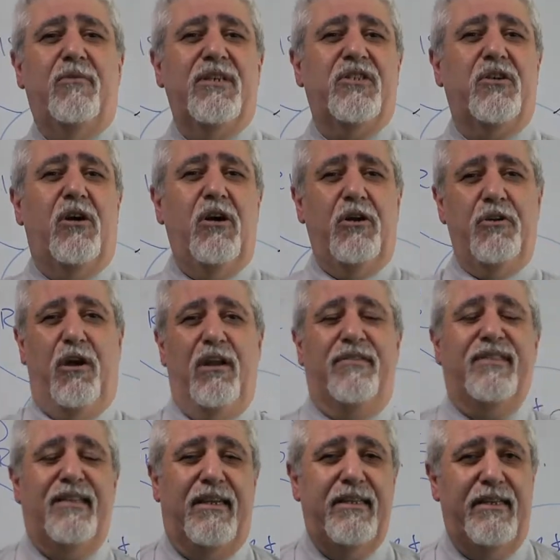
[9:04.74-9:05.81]
was wrong, and all
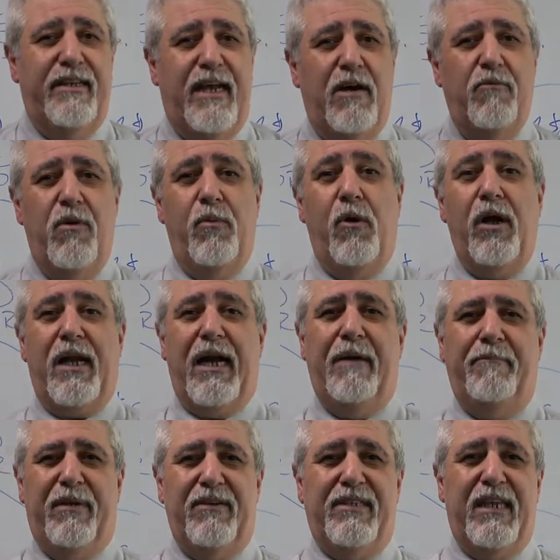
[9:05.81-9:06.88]
of a sudden now we woke
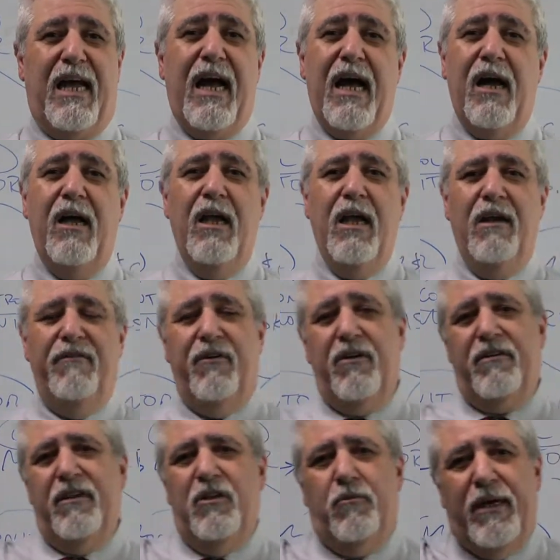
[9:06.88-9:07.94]
up and said,
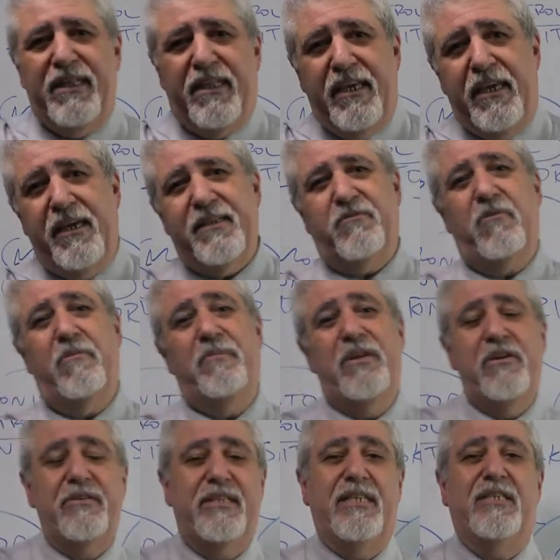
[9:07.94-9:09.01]
for 20 years we've been
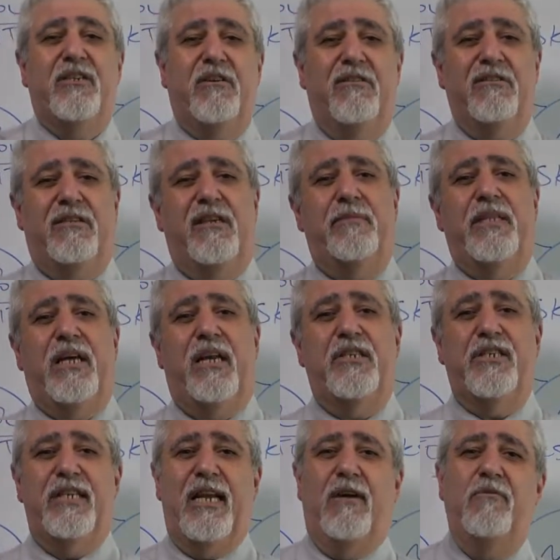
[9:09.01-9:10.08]
using the wrong
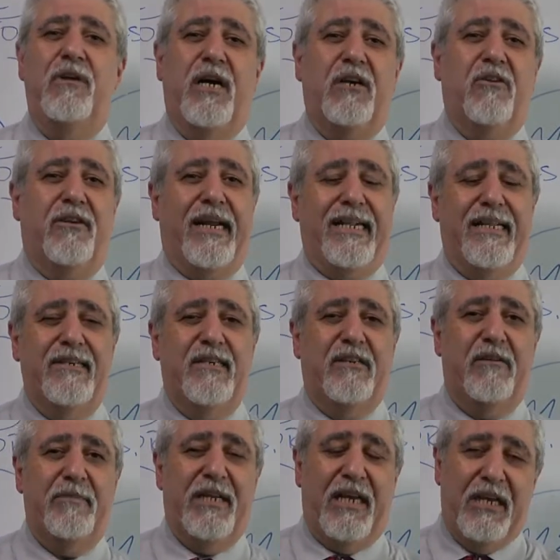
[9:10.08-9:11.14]
terminology, now we are correcting the
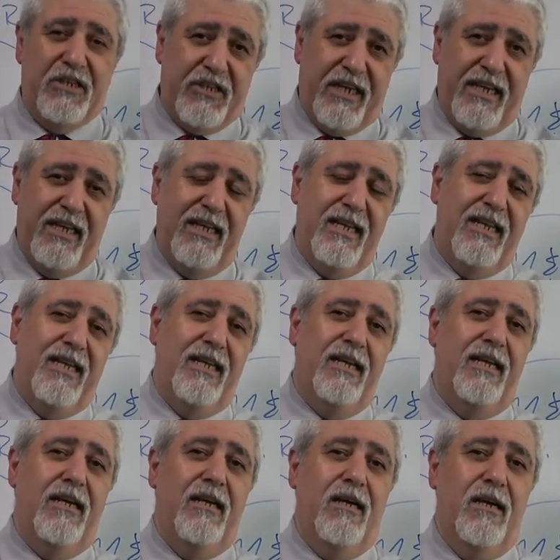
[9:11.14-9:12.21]
terminology?
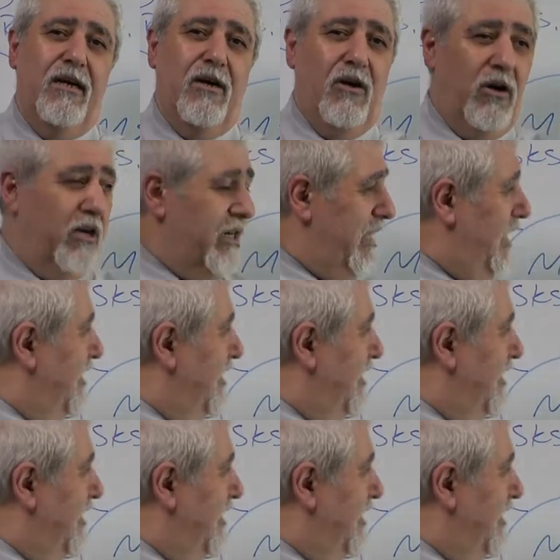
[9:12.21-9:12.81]
Or